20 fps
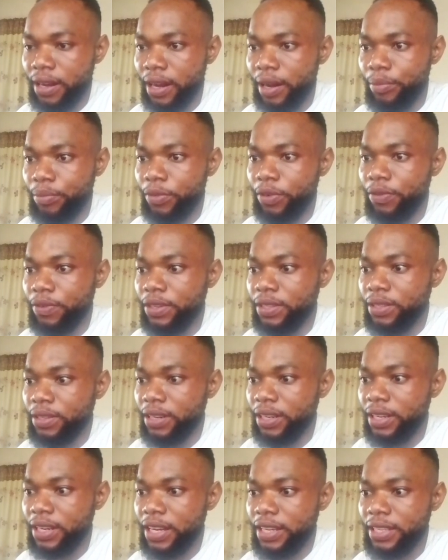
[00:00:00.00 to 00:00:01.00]
I'm moving to
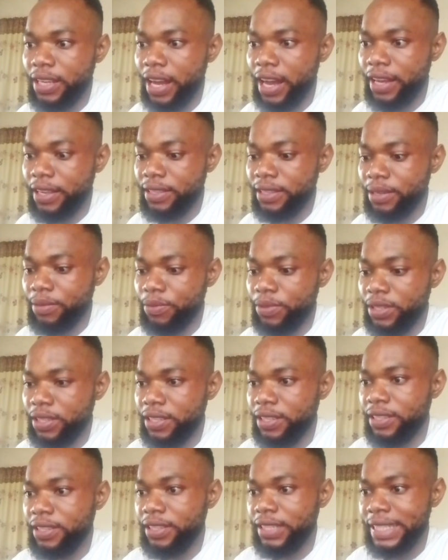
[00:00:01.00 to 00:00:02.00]
the next item, which
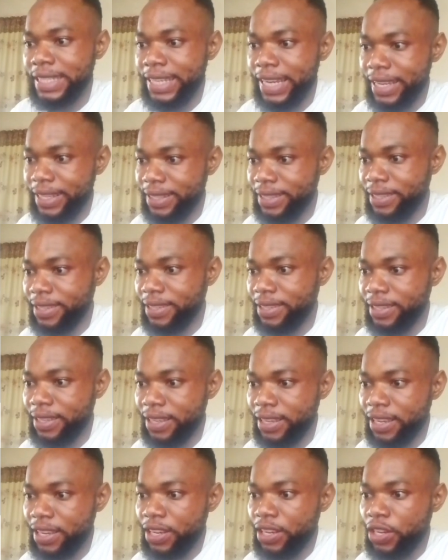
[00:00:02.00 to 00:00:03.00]
is dates.
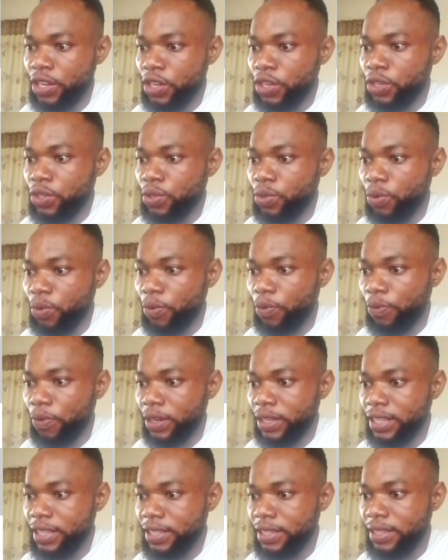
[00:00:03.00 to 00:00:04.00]
So
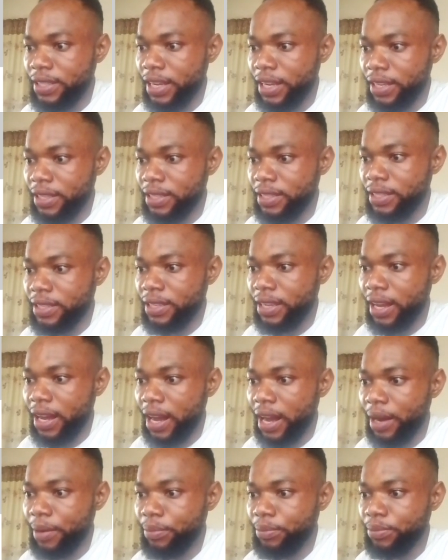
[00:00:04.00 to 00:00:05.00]
for these dates,
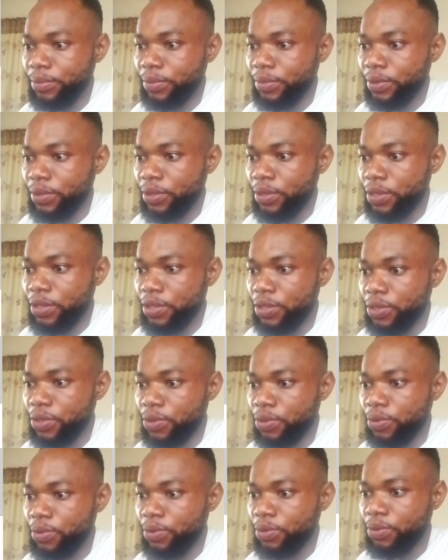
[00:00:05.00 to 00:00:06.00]
I'm going
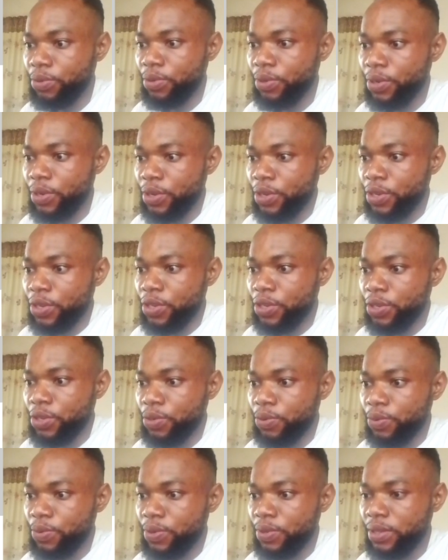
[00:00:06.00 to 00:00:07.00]
to
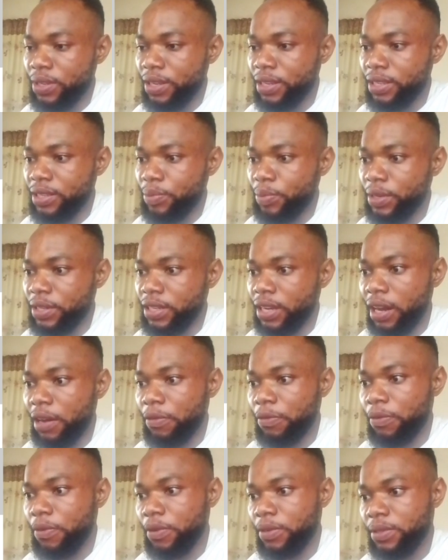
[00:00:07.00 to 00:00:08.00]
use a special
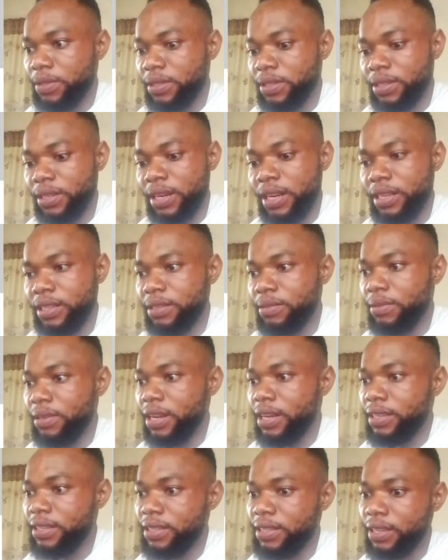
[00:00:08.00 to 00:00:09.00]
font.
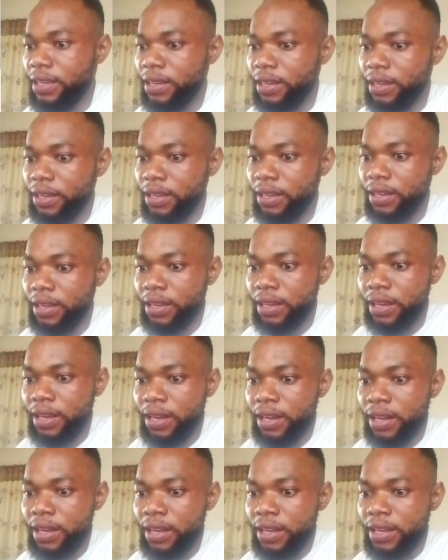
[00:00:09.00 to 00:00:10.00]
Let's say
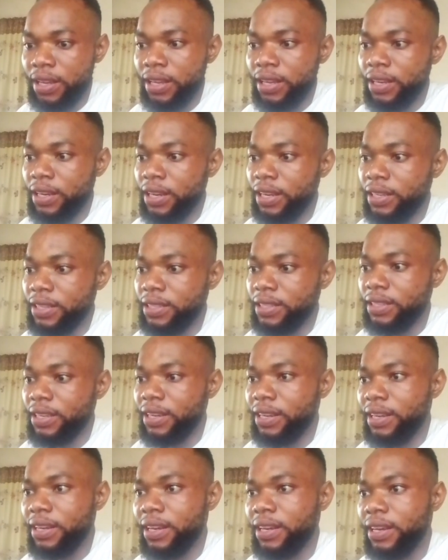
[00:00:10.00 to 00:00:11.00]

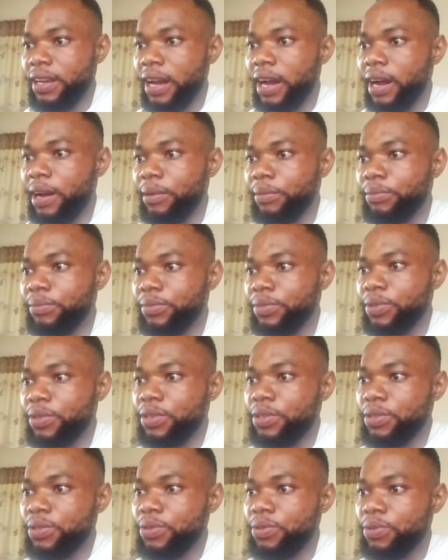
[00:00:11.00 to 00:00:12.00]
I'm
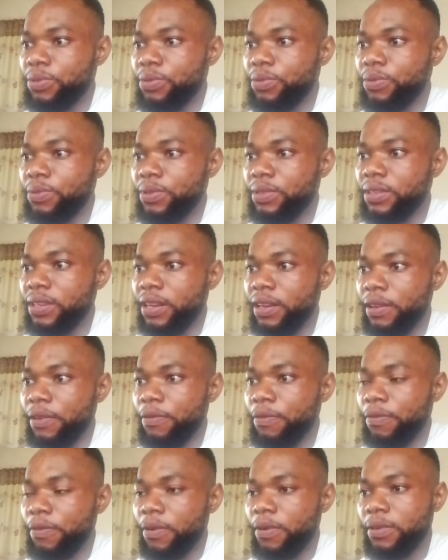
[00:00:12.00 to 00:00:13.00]
going to use
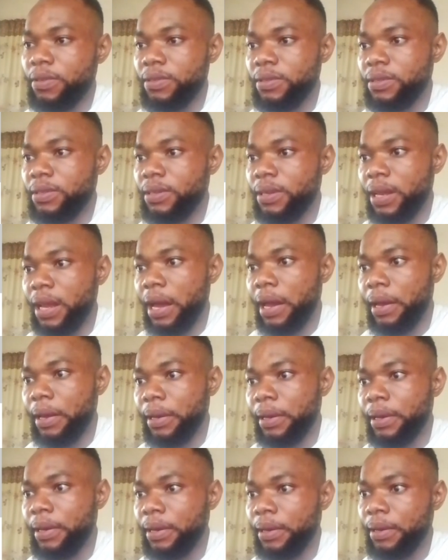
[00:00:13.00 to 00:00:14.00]
a font
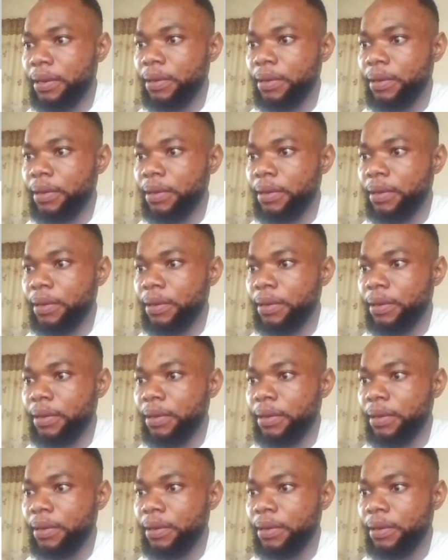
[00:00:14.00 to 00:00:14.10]
like